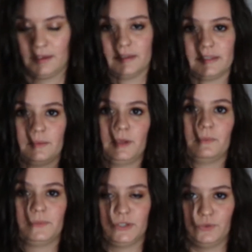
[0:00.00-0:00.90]
is going to
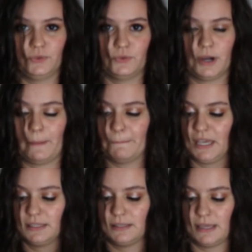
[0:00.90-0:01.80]
be to
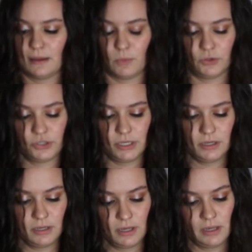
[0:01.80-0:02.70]
mix the emulsion
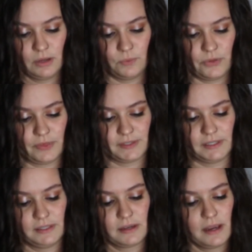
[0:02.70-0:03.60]
with the
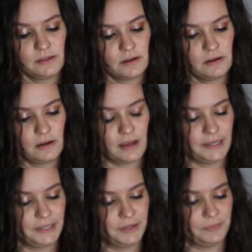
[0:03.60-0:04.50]
sensitizer.
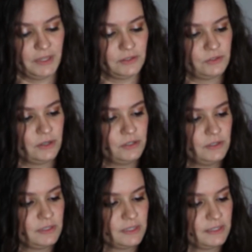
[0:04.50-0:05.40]
The
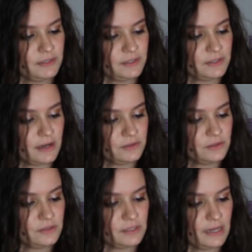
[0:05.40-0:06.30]
instructions on the
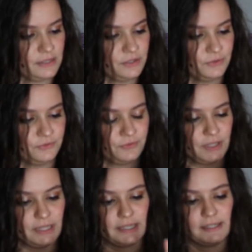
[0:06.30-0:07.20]
sensitizer say to
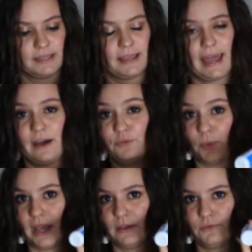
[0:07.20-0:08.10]
fill it
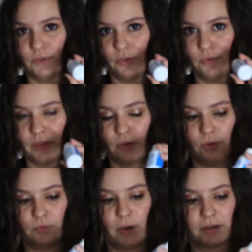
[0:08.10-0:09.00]
halfway full with
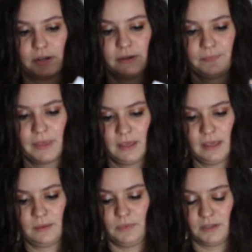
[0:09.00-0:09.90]
cold water
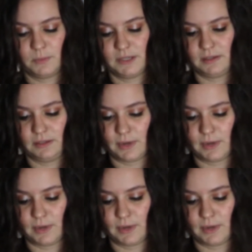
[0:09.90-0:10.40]
because basically